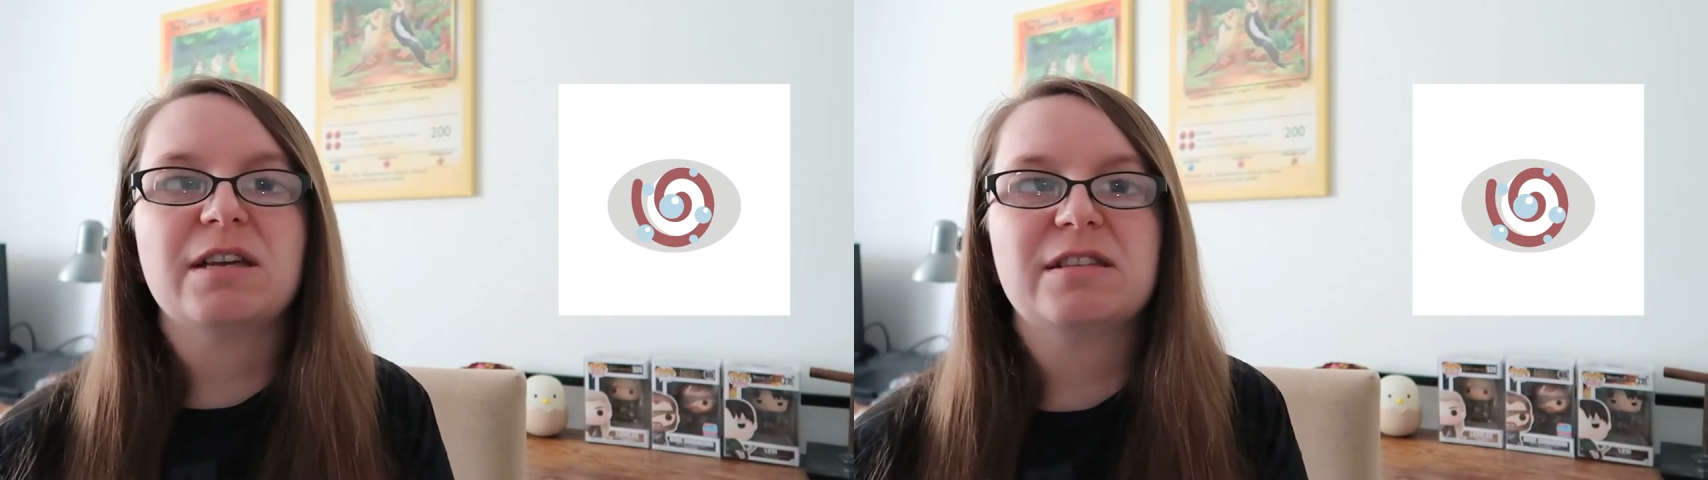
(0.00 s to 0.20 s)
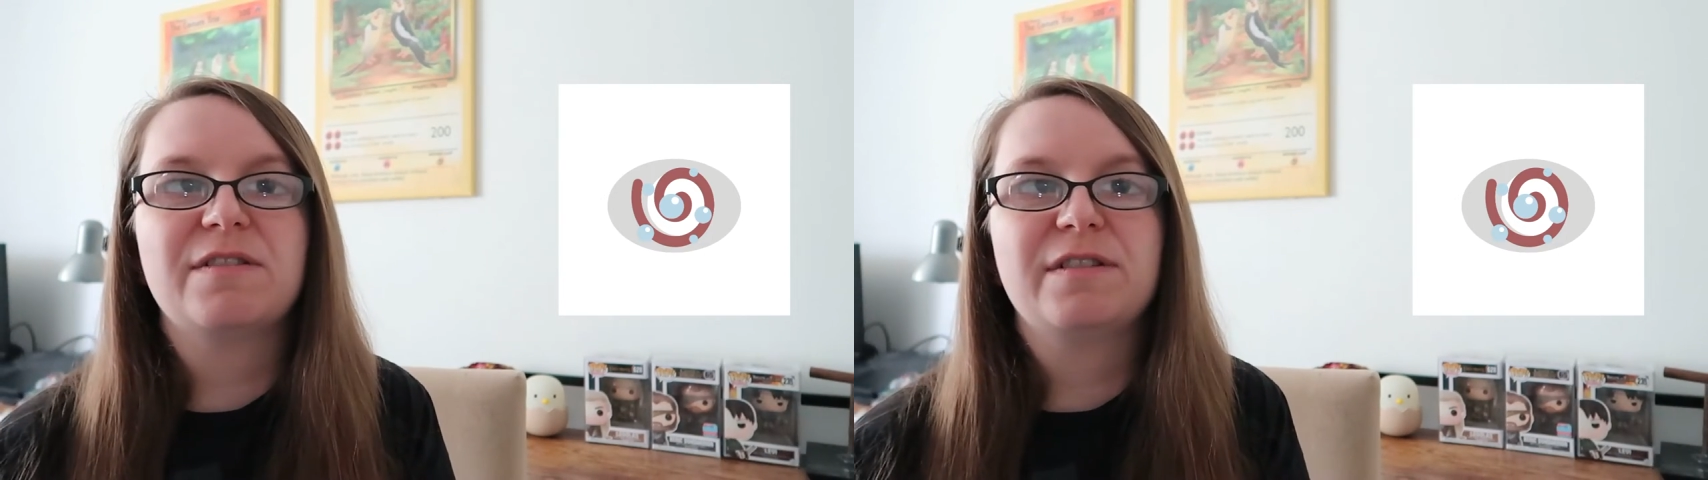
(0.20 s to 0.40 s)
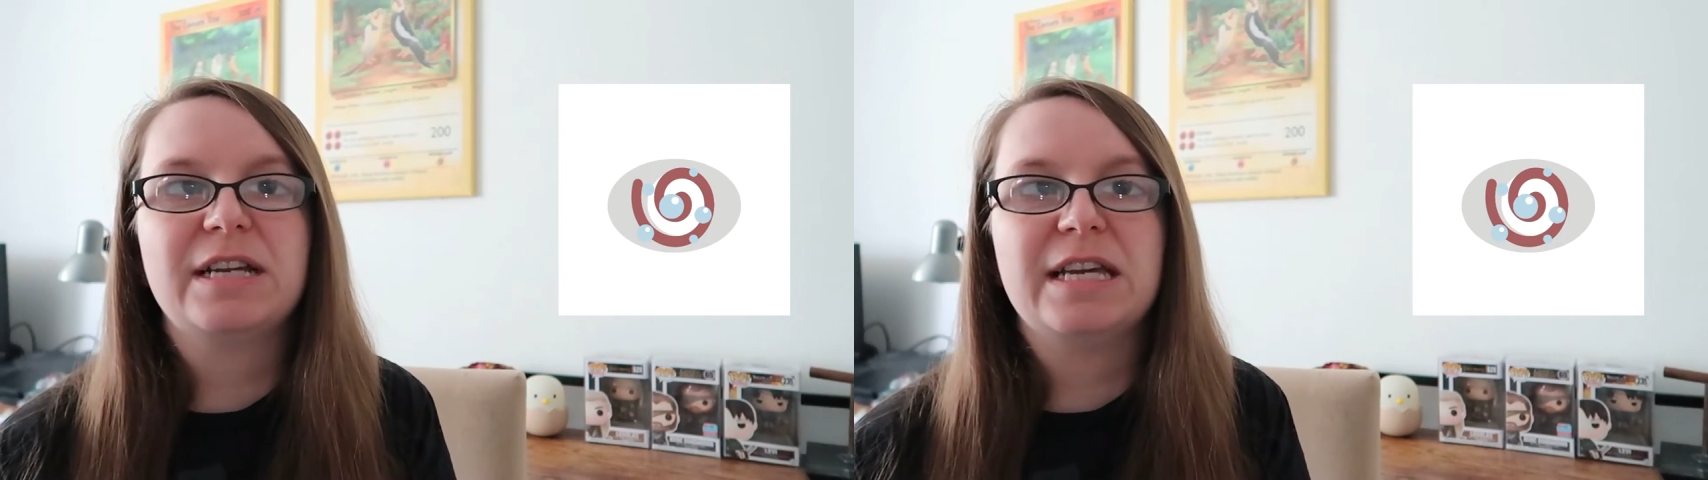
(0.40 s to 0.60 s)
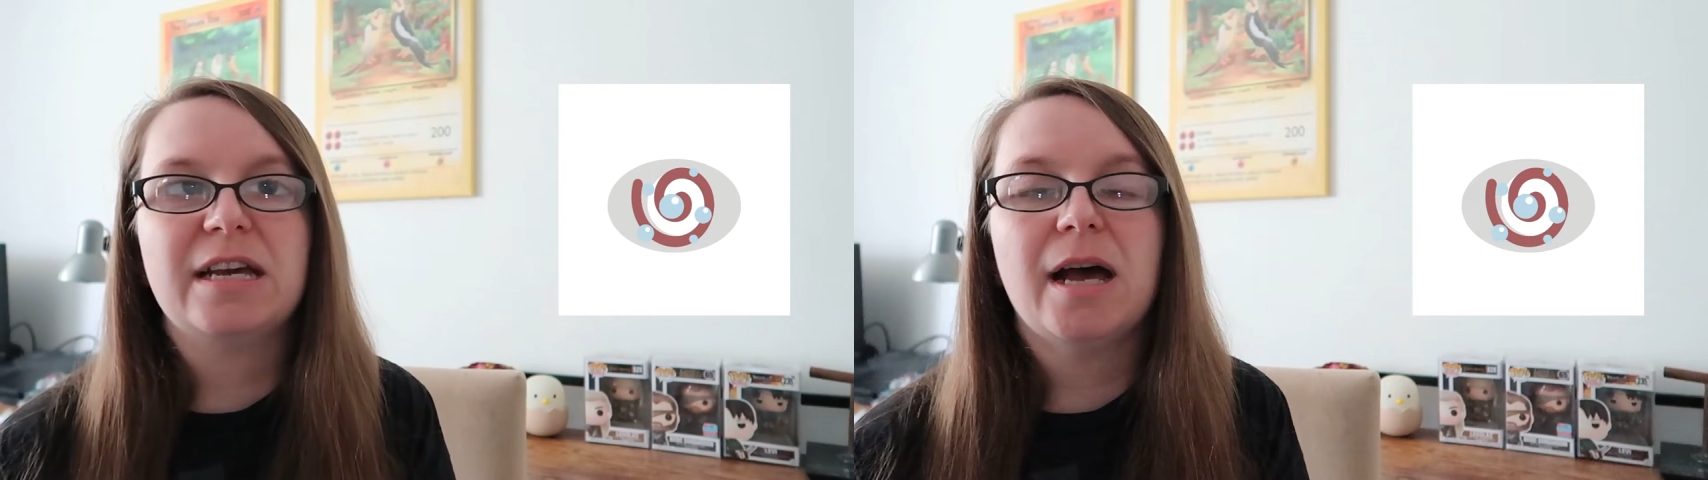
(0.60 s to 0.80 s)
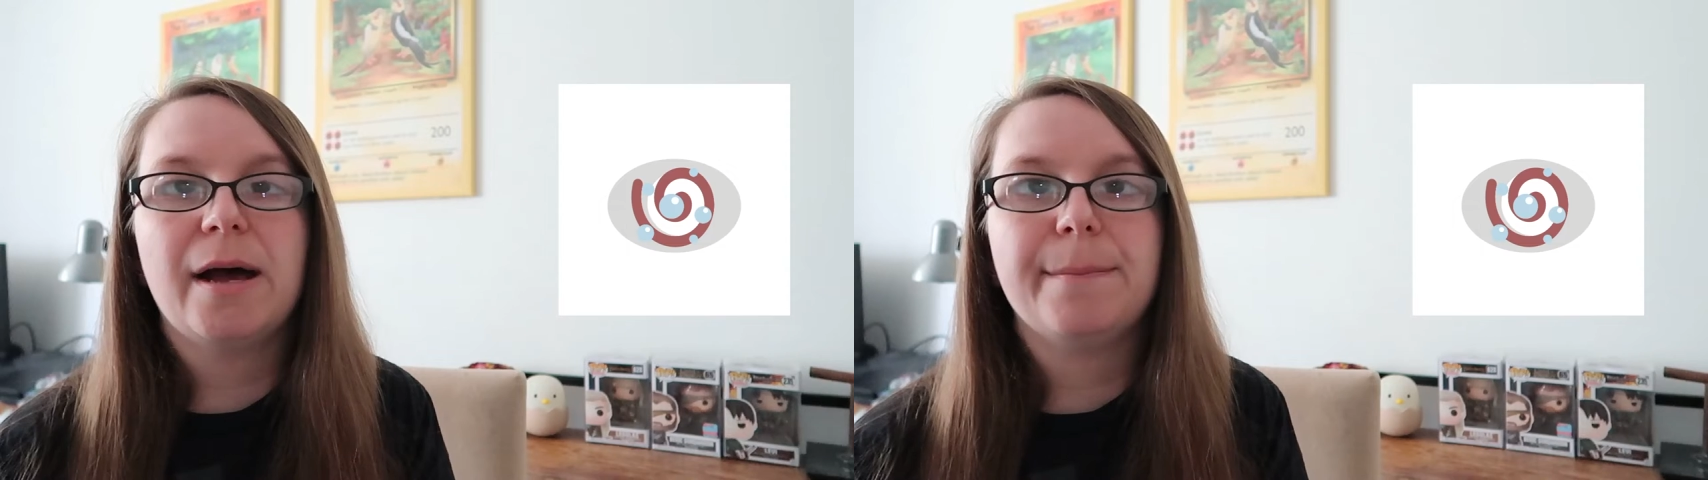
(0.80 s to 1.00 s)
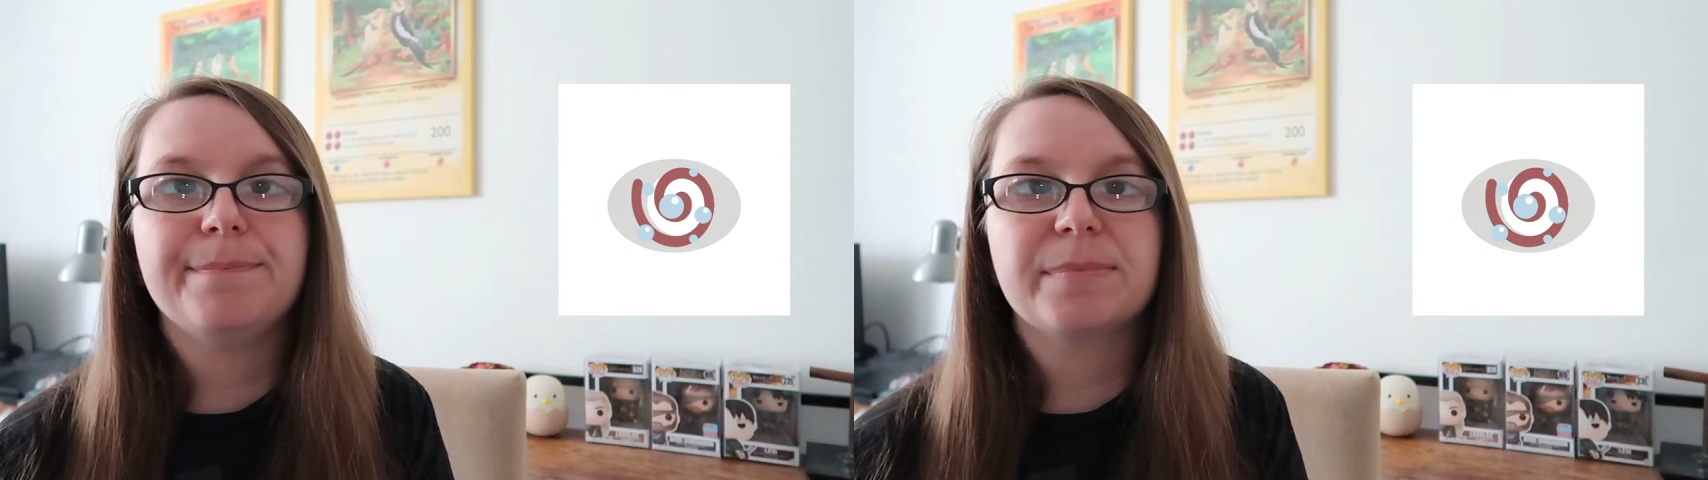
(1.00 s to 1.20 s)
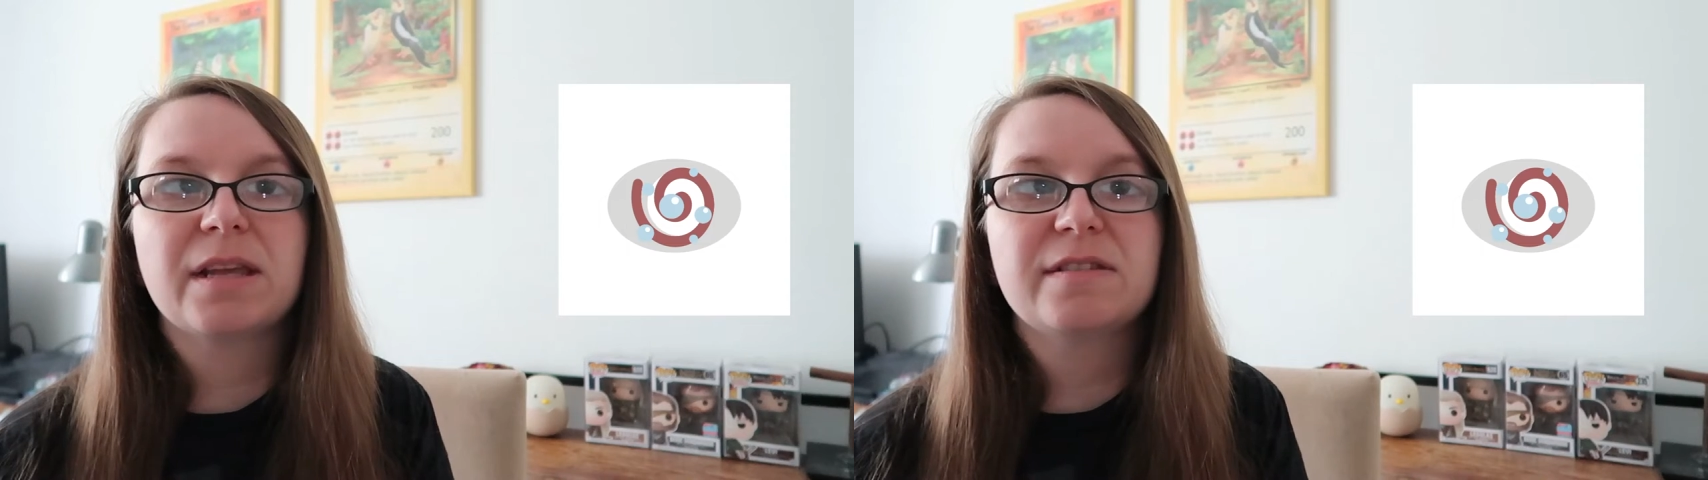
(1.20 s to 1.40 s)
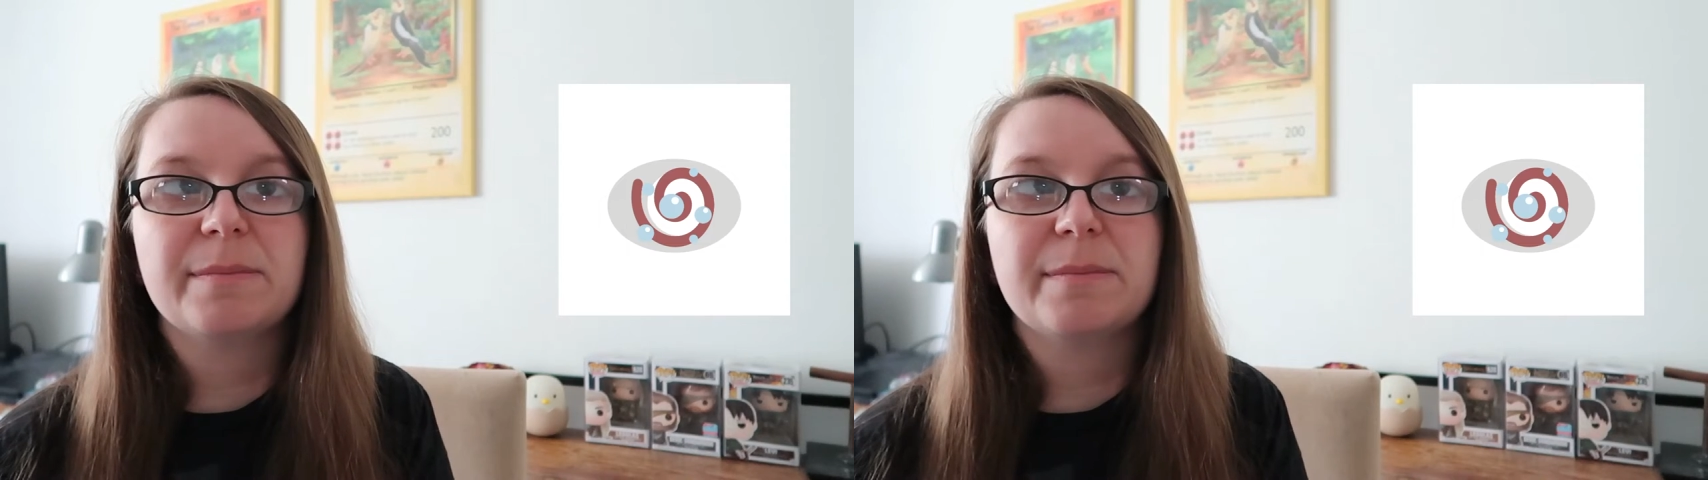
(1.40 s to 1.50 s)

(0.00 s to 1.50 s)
that's definitely um,